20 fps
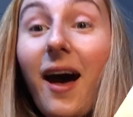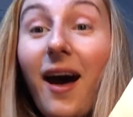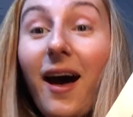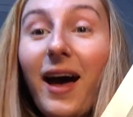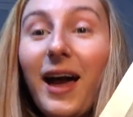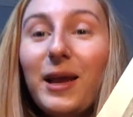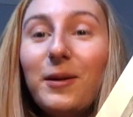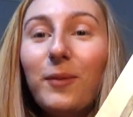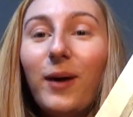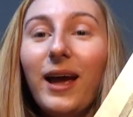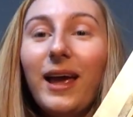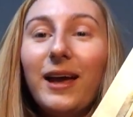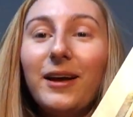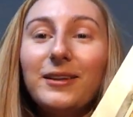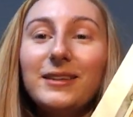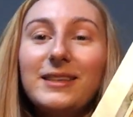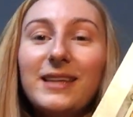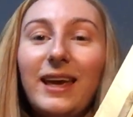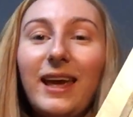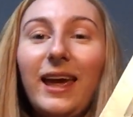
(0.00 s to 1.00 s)
Hi
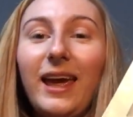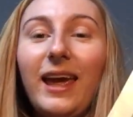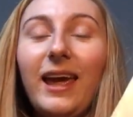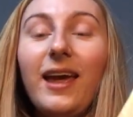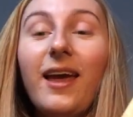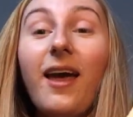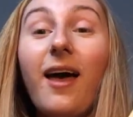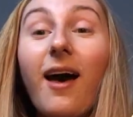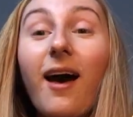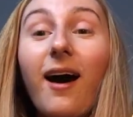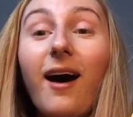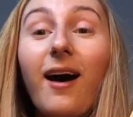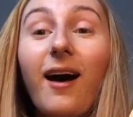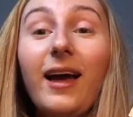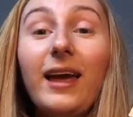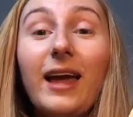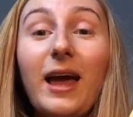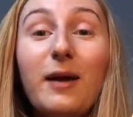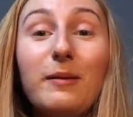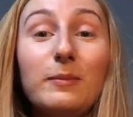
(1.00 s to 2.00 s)
YLD,
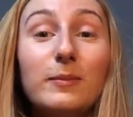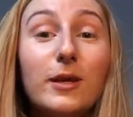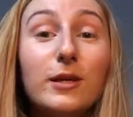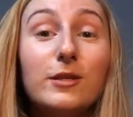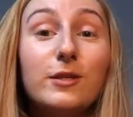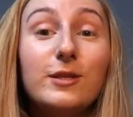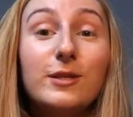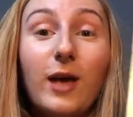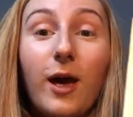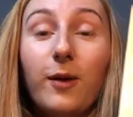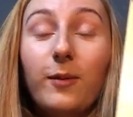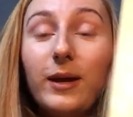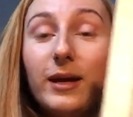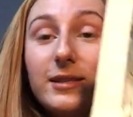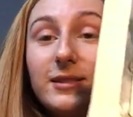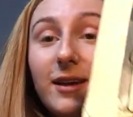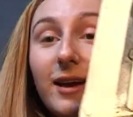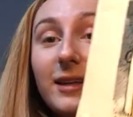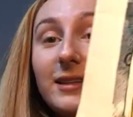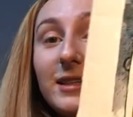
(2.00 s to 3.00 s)
I am so
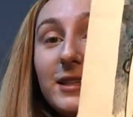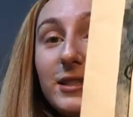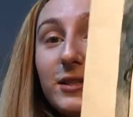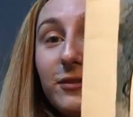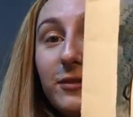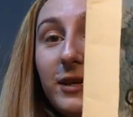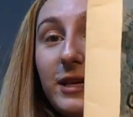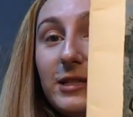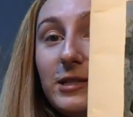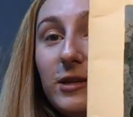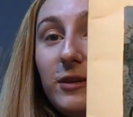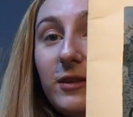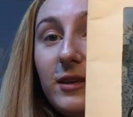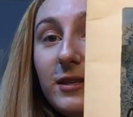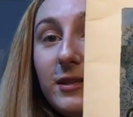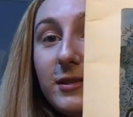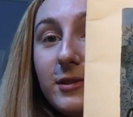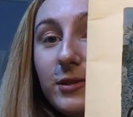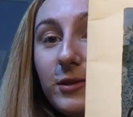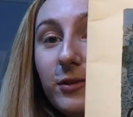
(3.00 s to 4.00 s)
excited to read you
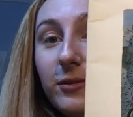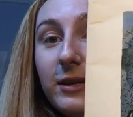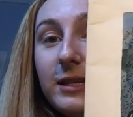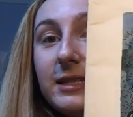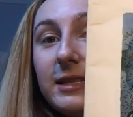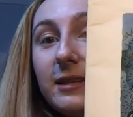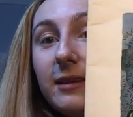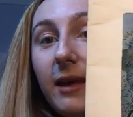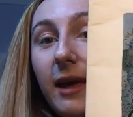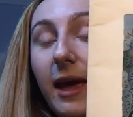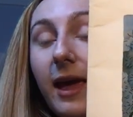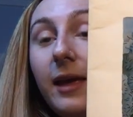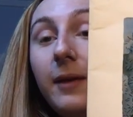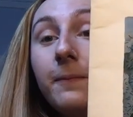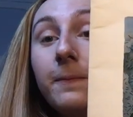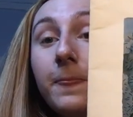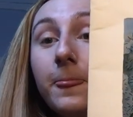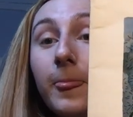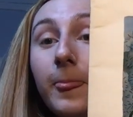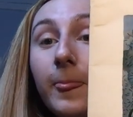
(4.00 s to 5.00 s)
this story today.
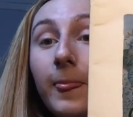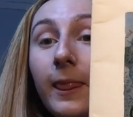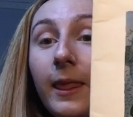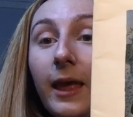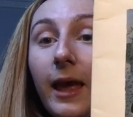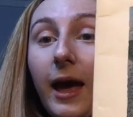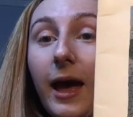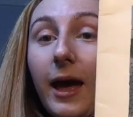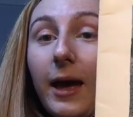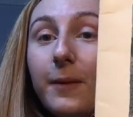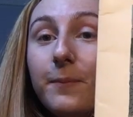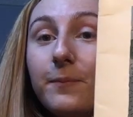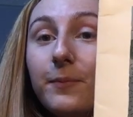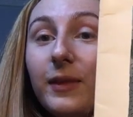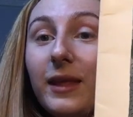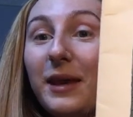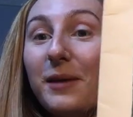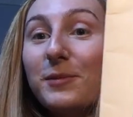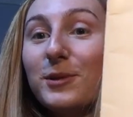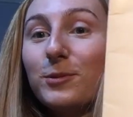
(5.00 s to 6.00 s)

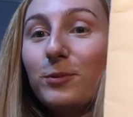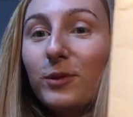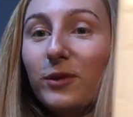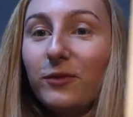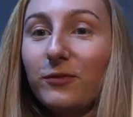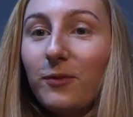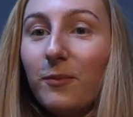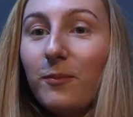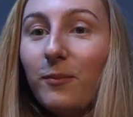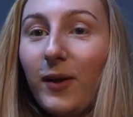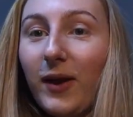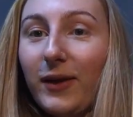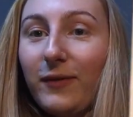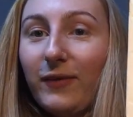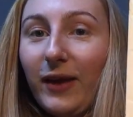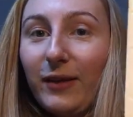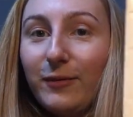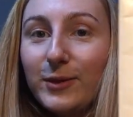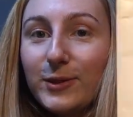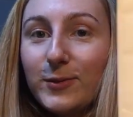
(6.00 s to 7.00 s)
It was one of my
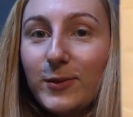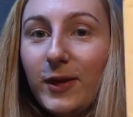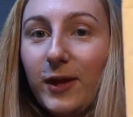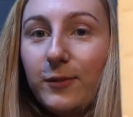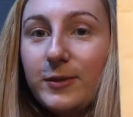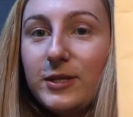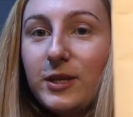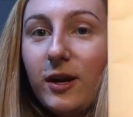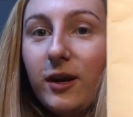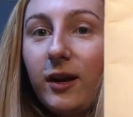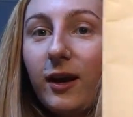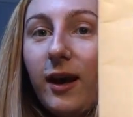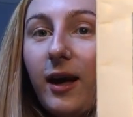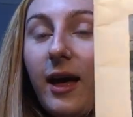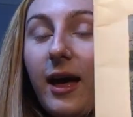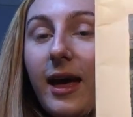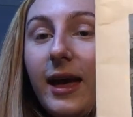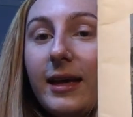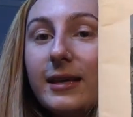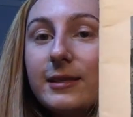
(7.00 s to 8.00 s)
favourites when I was
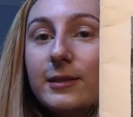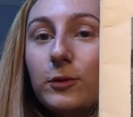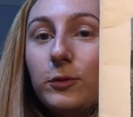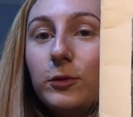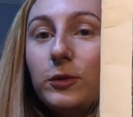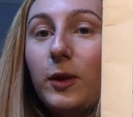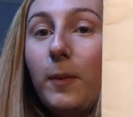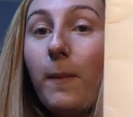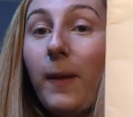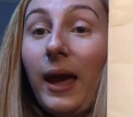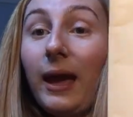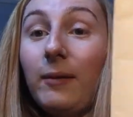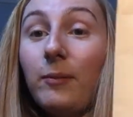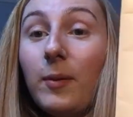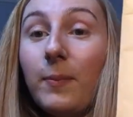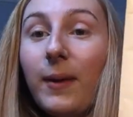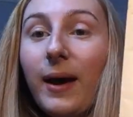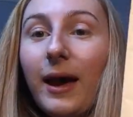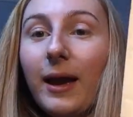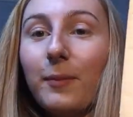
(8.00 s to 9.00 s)
younger. It's called The Paper
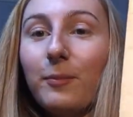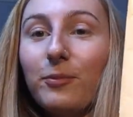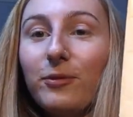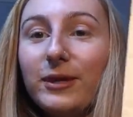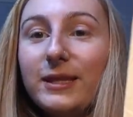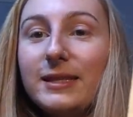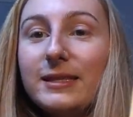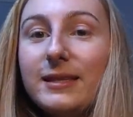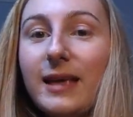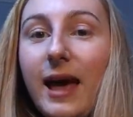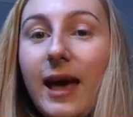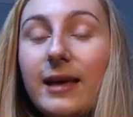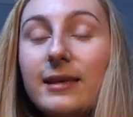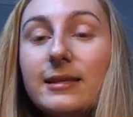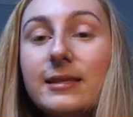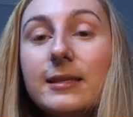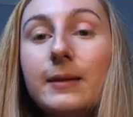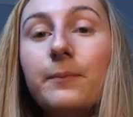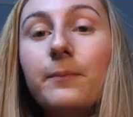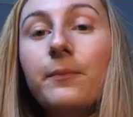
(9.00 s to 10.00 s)
Bag
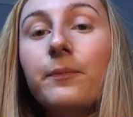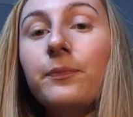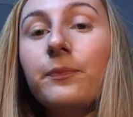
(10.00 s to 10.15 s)
Princess.